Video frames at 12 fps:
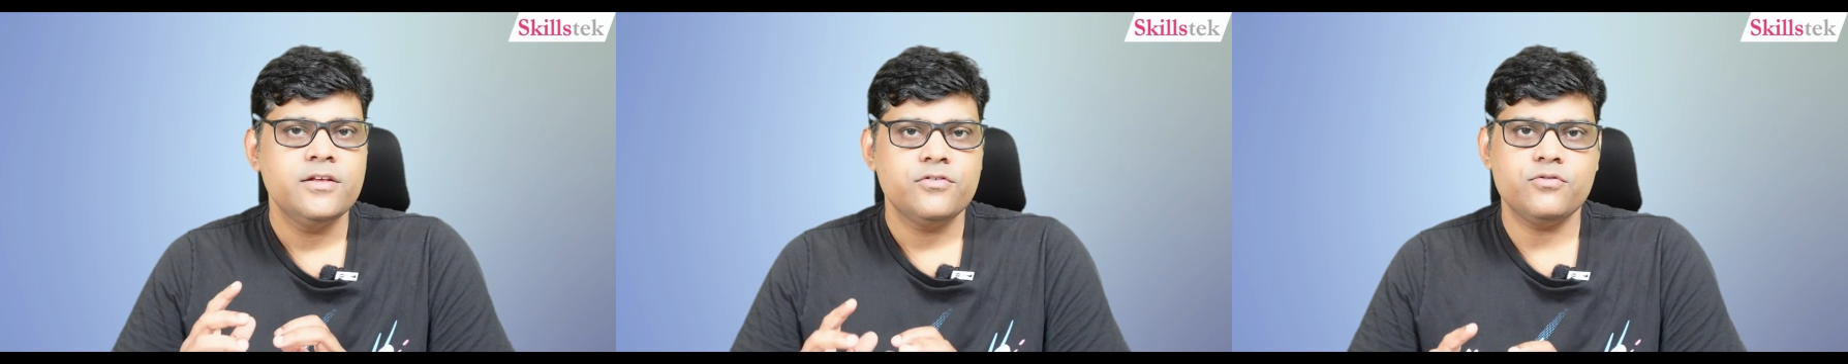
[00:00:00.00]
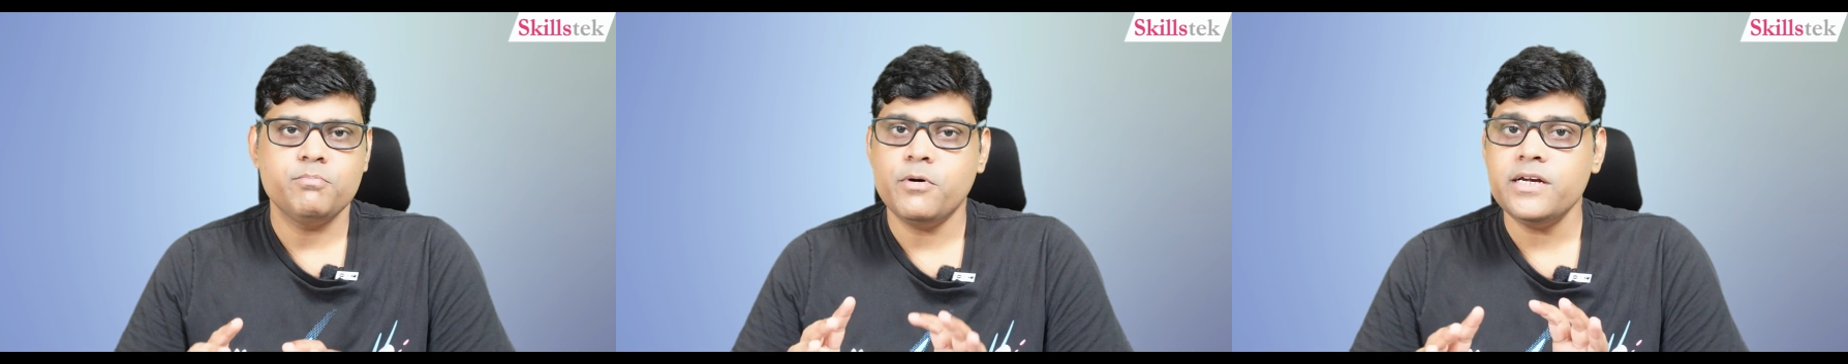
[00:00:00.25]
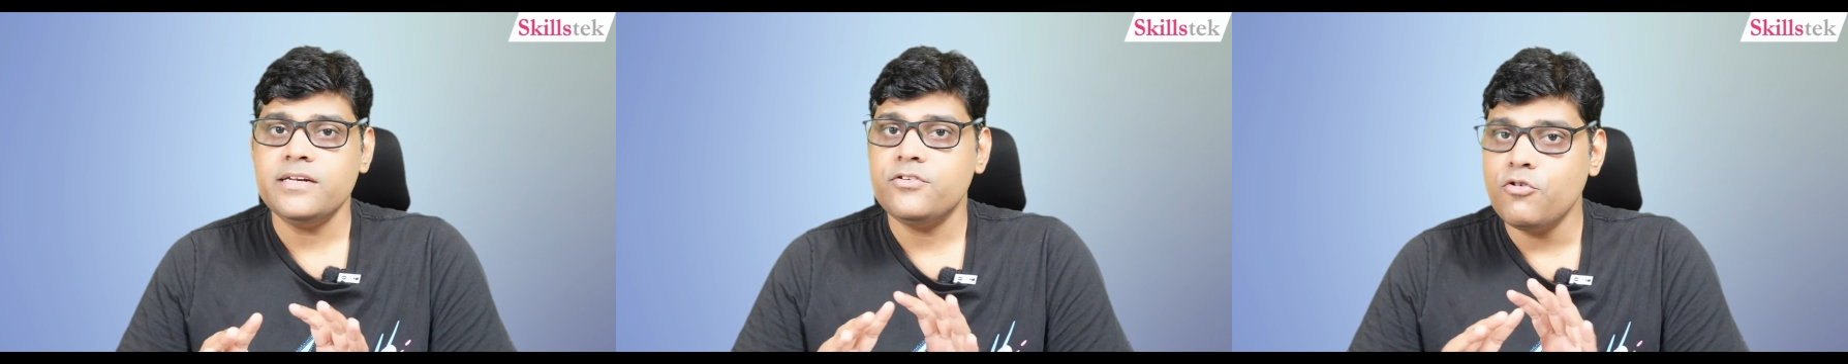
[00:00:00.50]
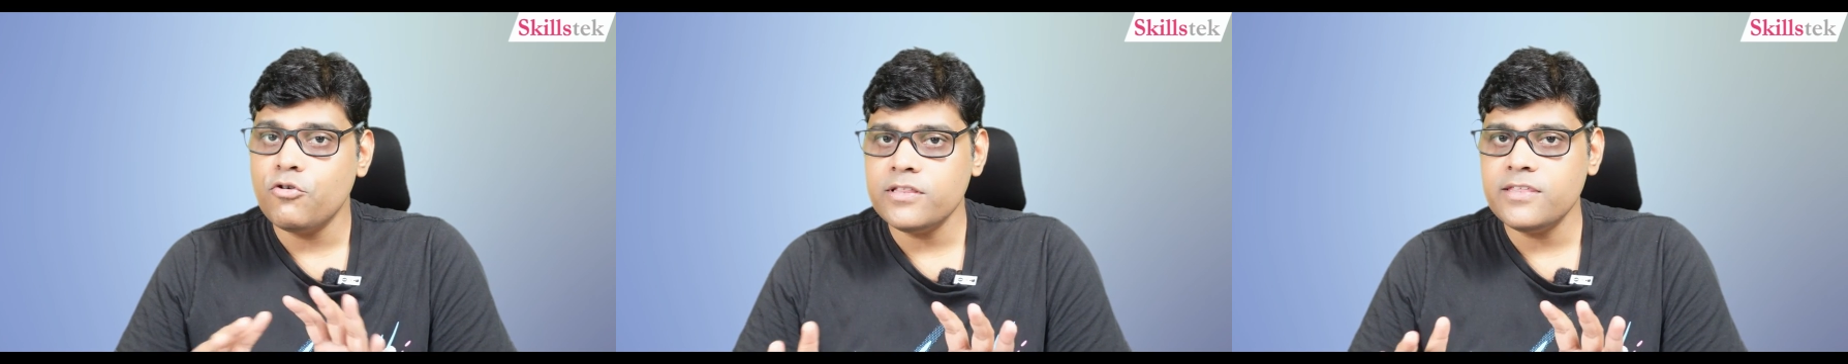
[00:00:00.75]
so, but
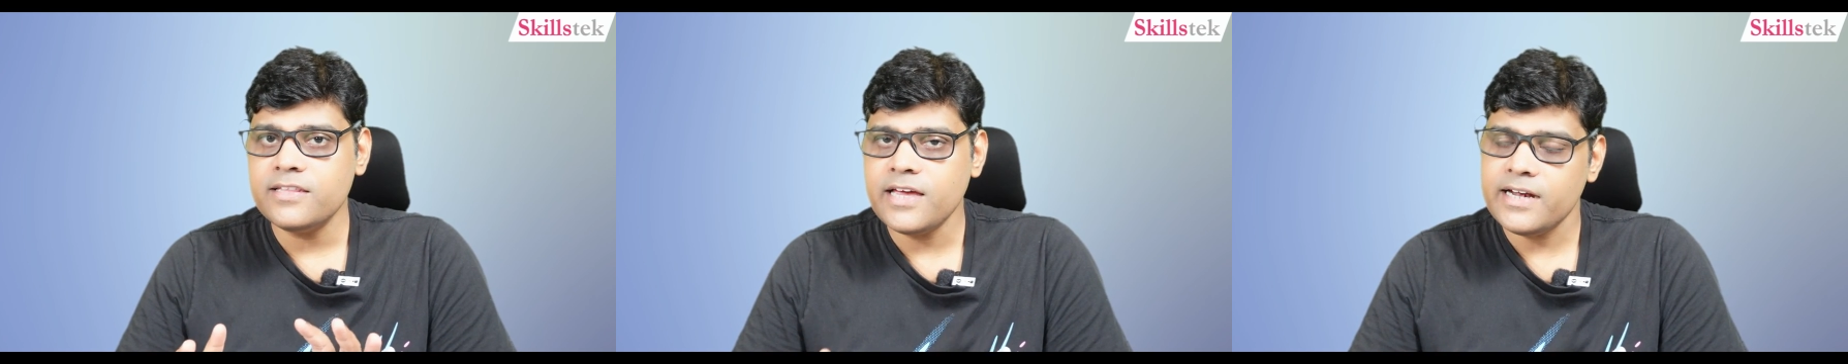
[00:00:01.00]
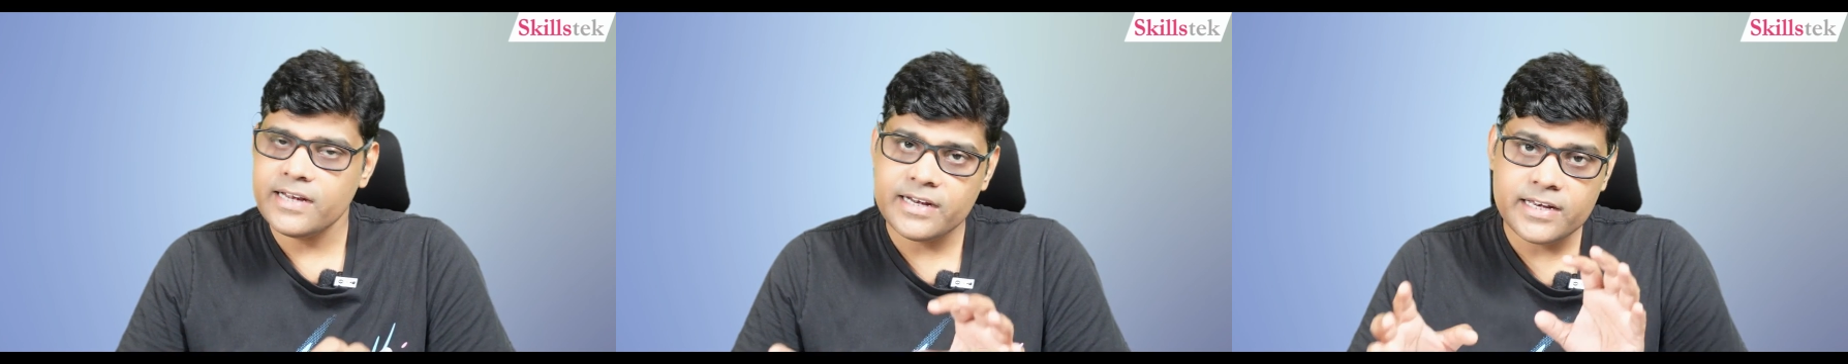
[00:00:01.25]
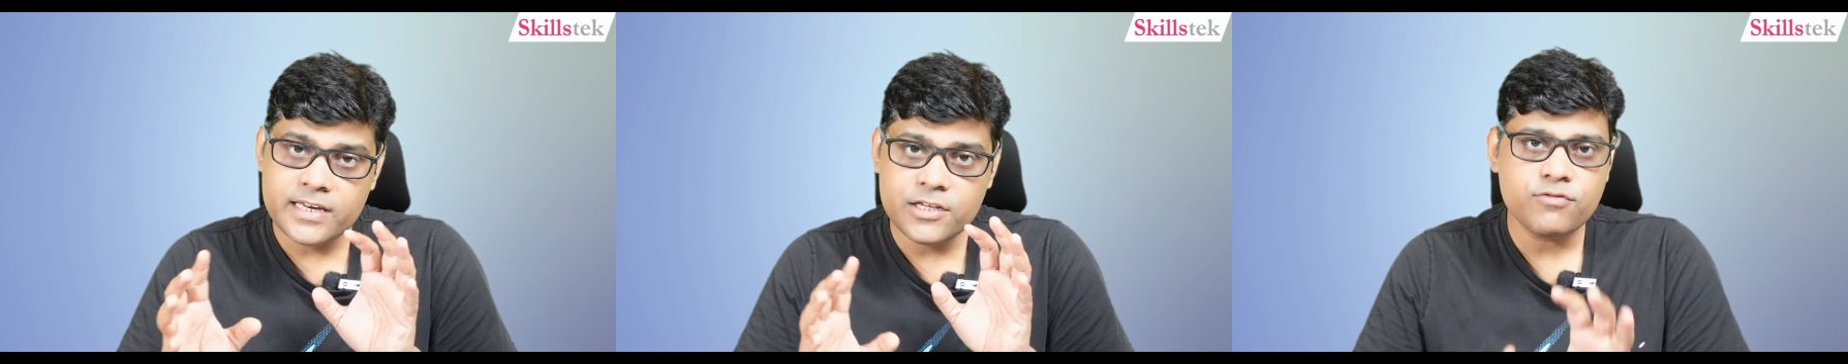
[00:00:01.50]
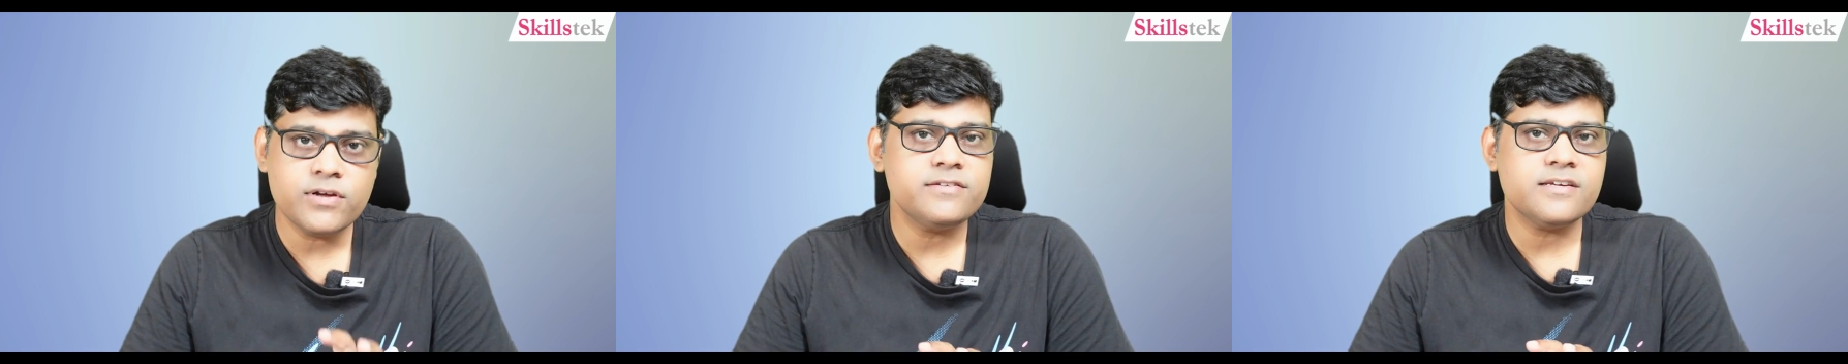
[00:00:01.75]
don't think that it,
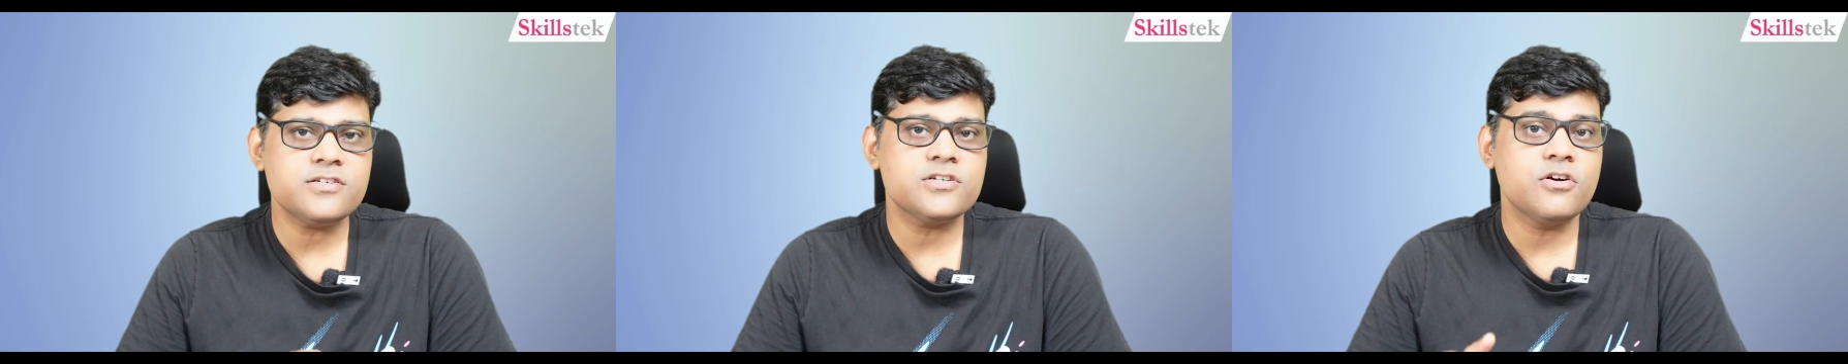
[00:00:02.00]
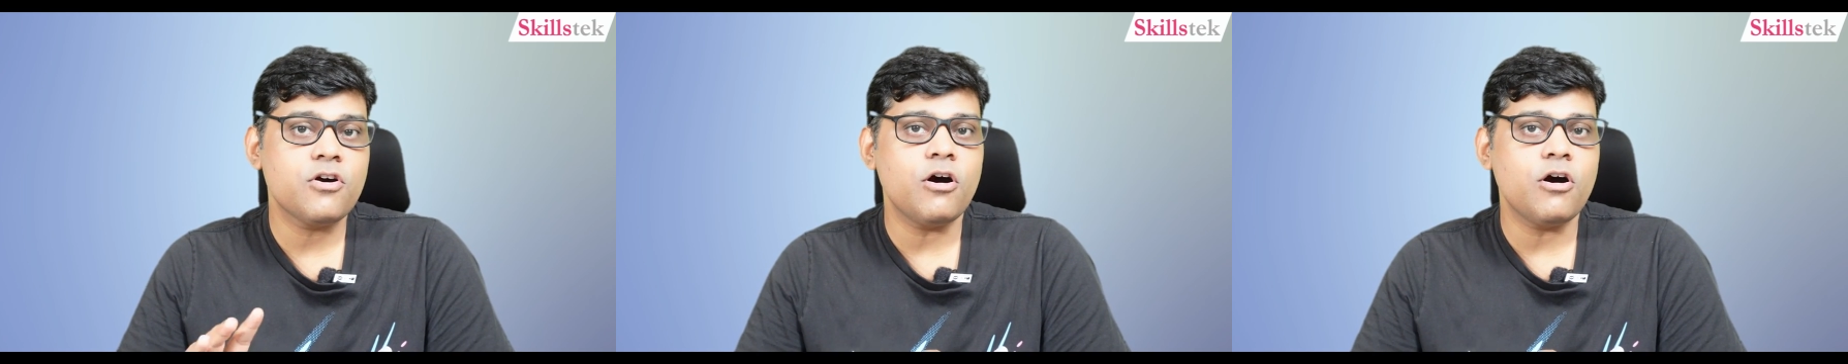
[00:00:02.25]
you will just